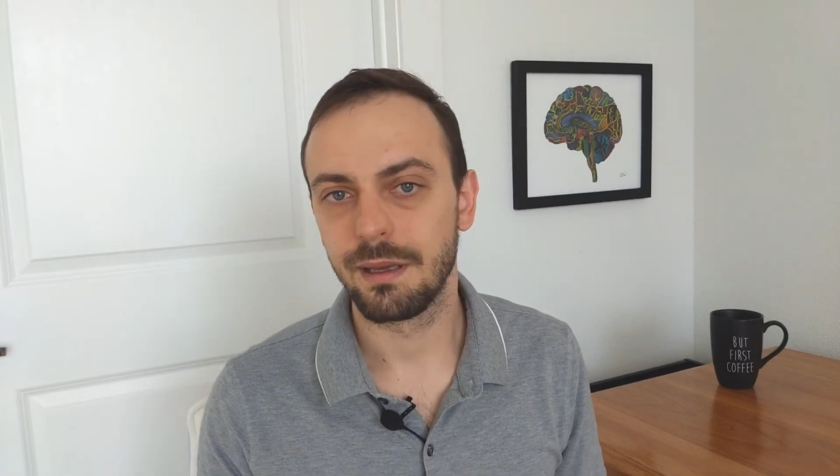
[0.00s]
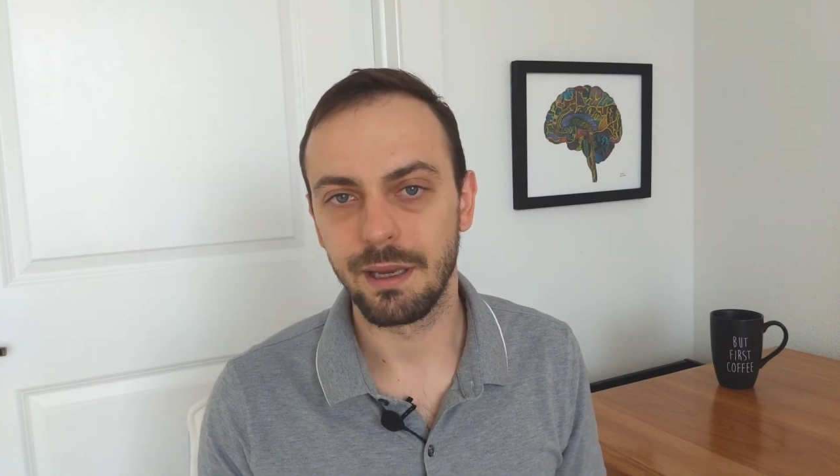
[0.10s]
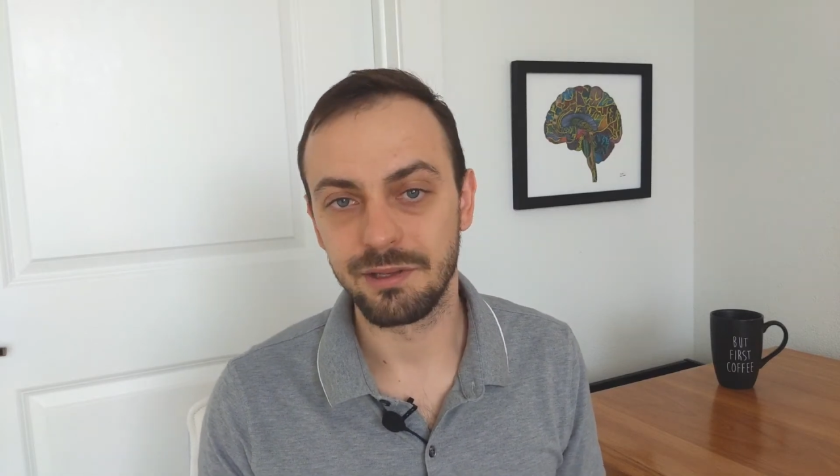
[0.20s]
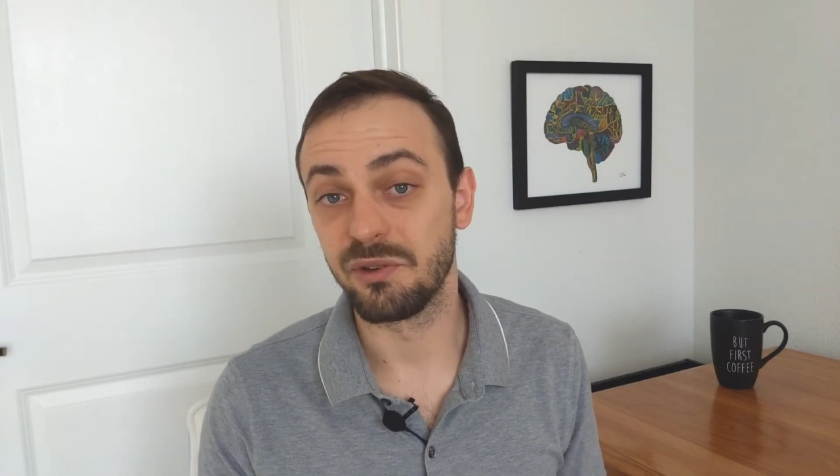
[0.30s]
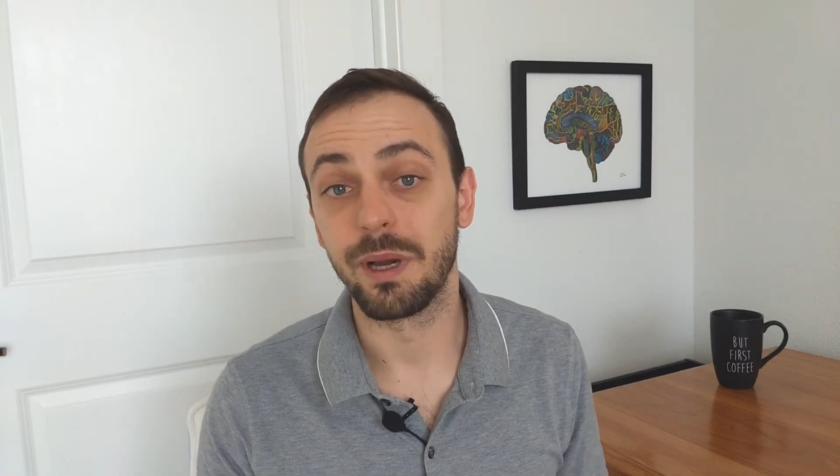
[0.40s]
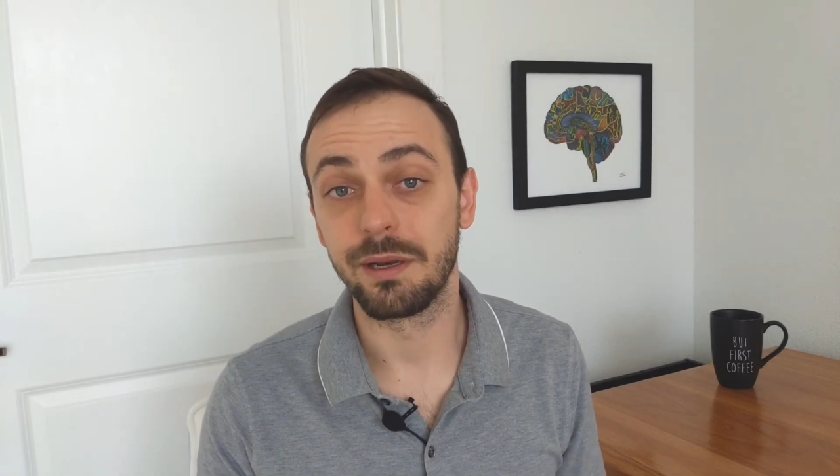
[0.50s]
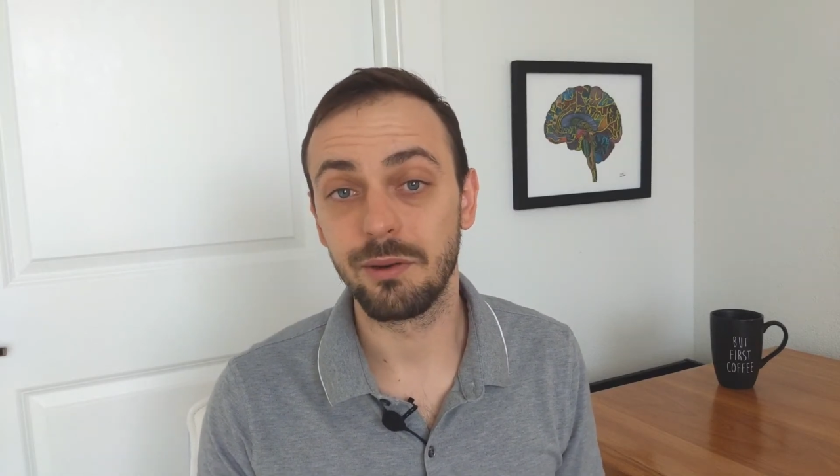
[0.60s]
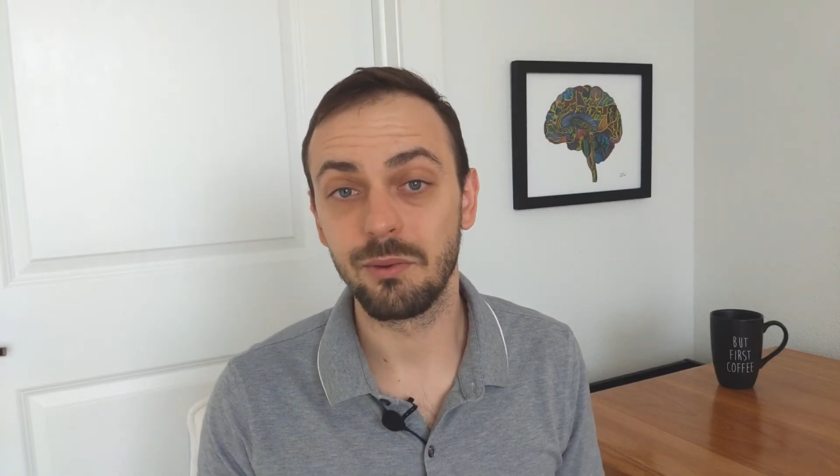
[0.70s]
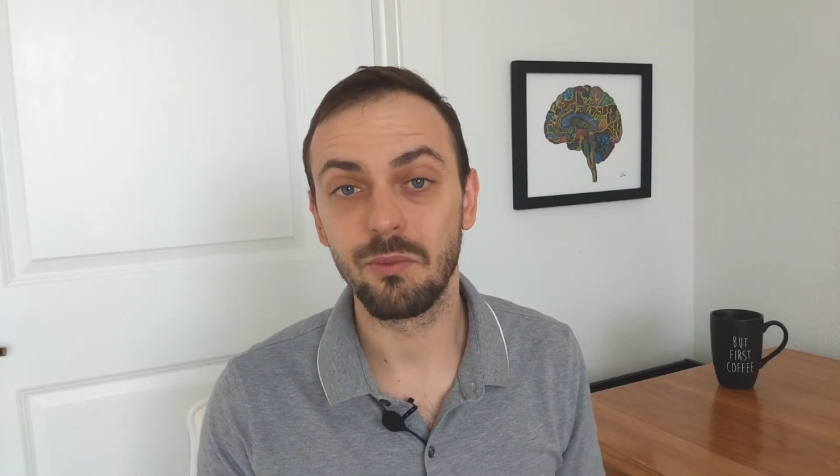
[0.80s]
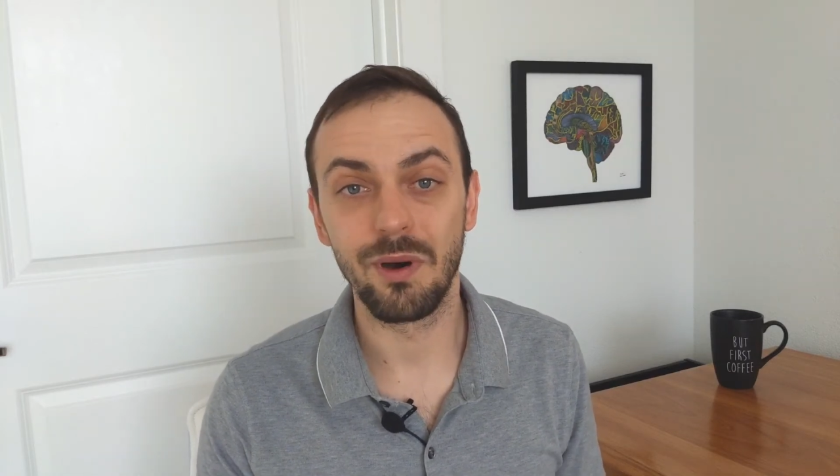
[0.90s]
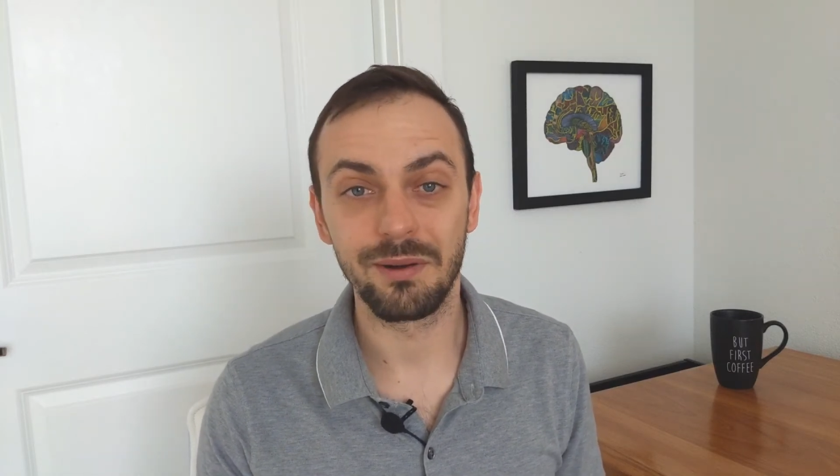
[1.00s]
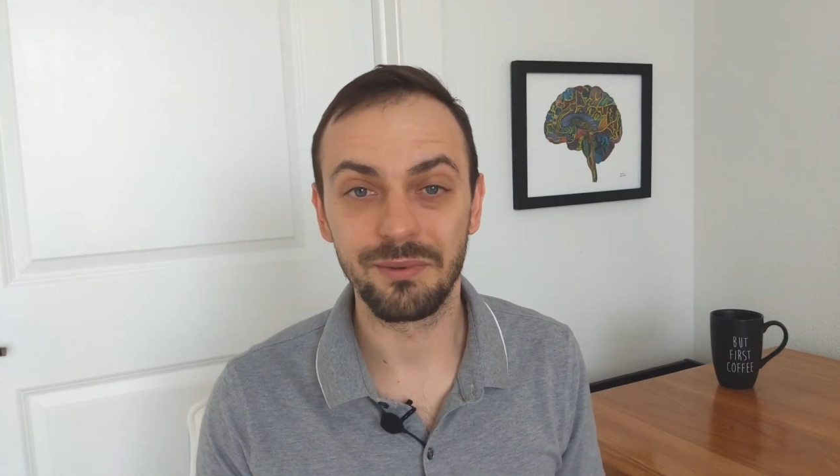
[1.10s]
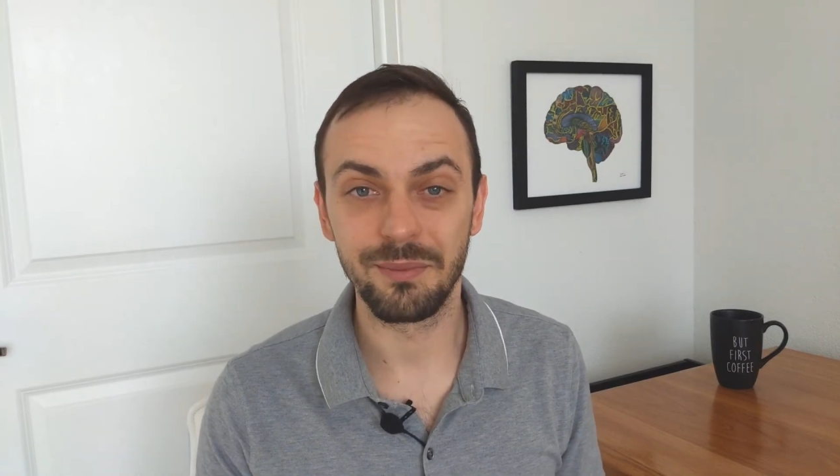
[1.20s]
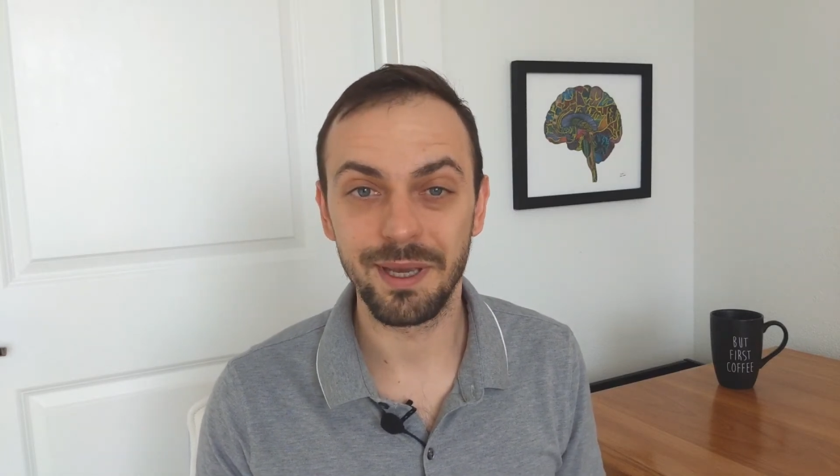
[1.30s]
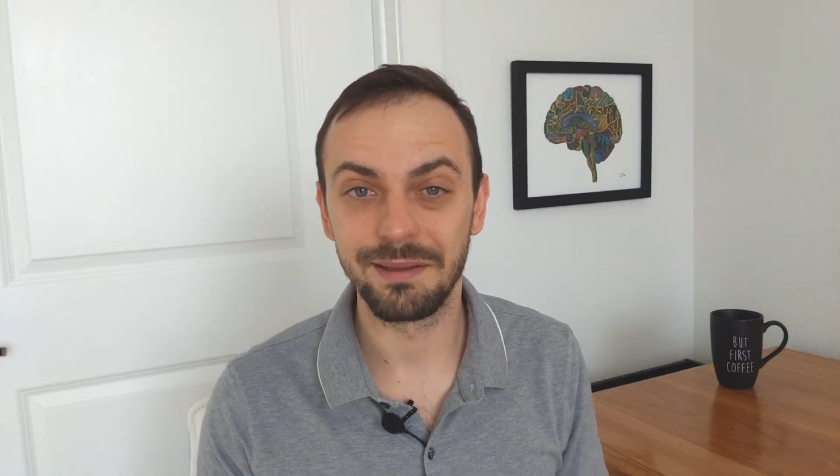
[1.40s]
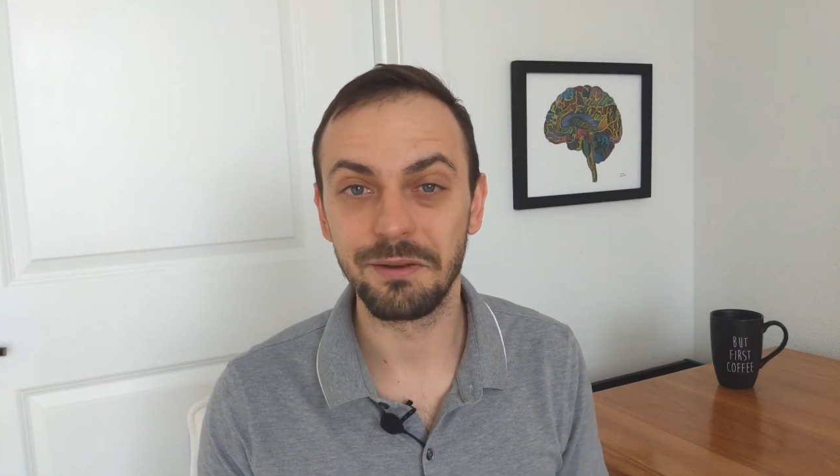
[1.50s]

As you might know, one of the main